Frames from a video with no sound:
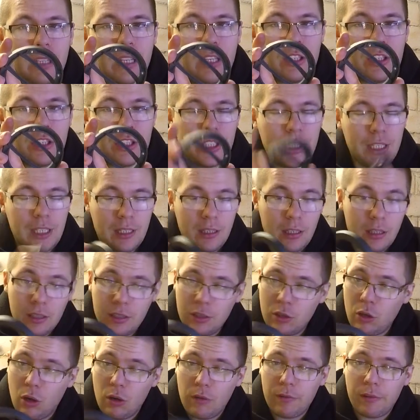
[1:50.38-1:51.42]

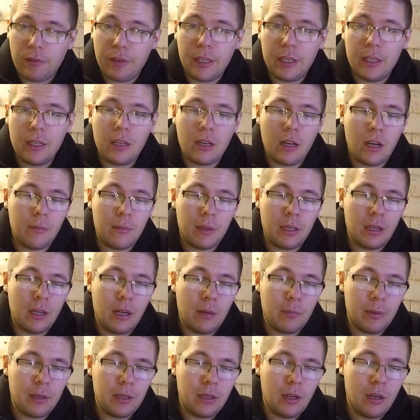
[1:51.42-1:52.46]
shield covering coming
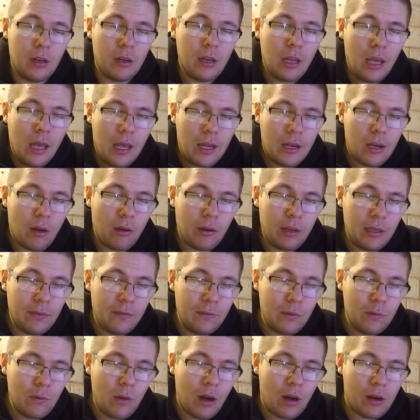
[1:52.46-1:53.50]
up here. Now
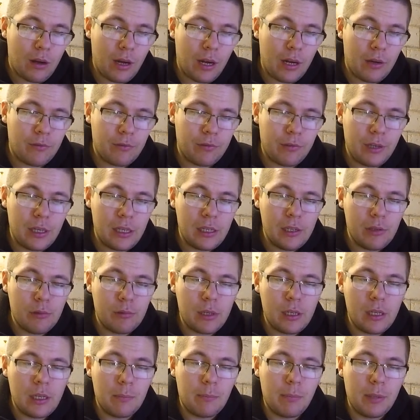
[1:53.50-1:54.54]
if you are a
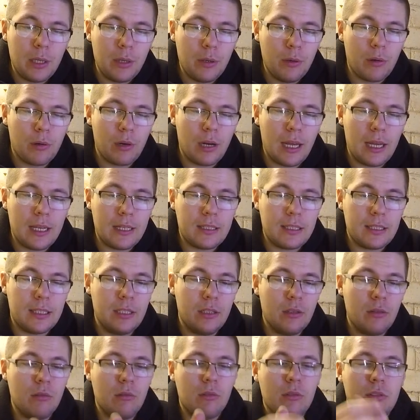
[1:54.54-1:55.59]
really pure SQ
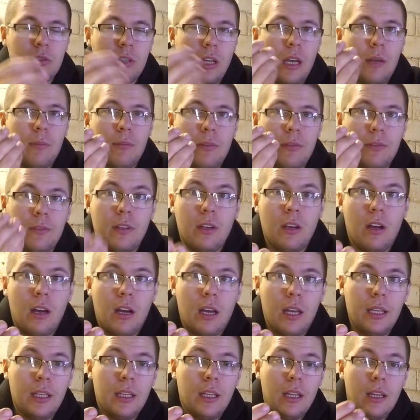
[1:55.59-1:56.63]
type of
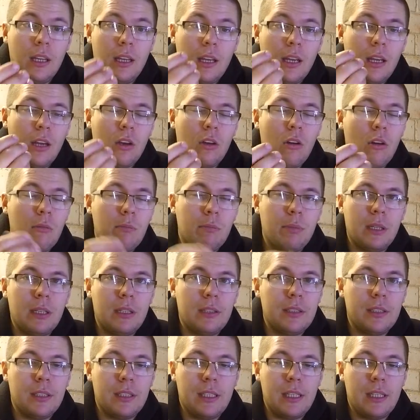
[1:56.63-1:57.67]
guy
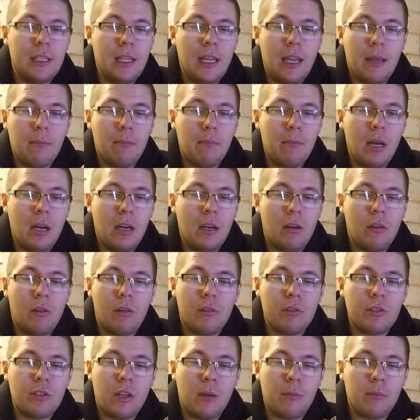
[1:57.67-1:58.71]
competing in Emma
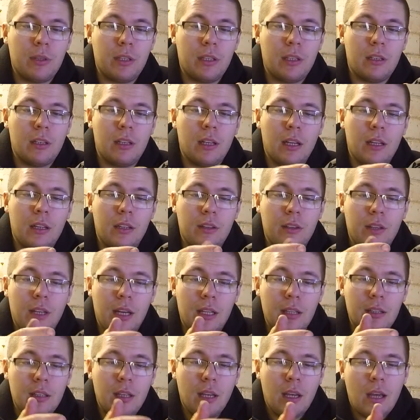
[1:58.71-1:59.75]
or something like
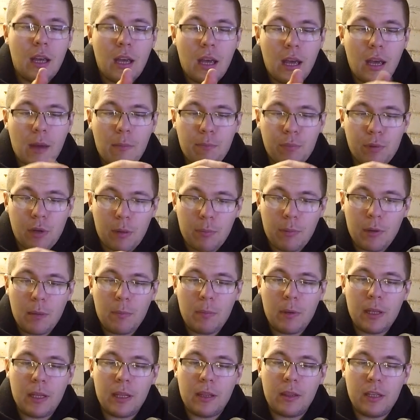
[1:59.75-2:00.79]
that,
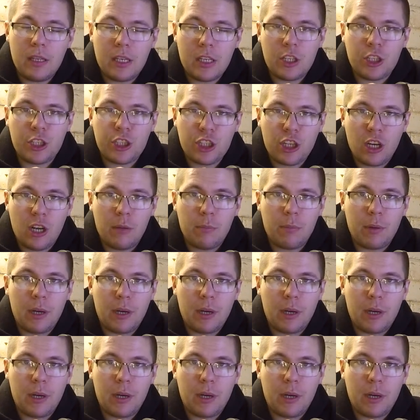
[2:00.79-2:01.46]
probably these sharp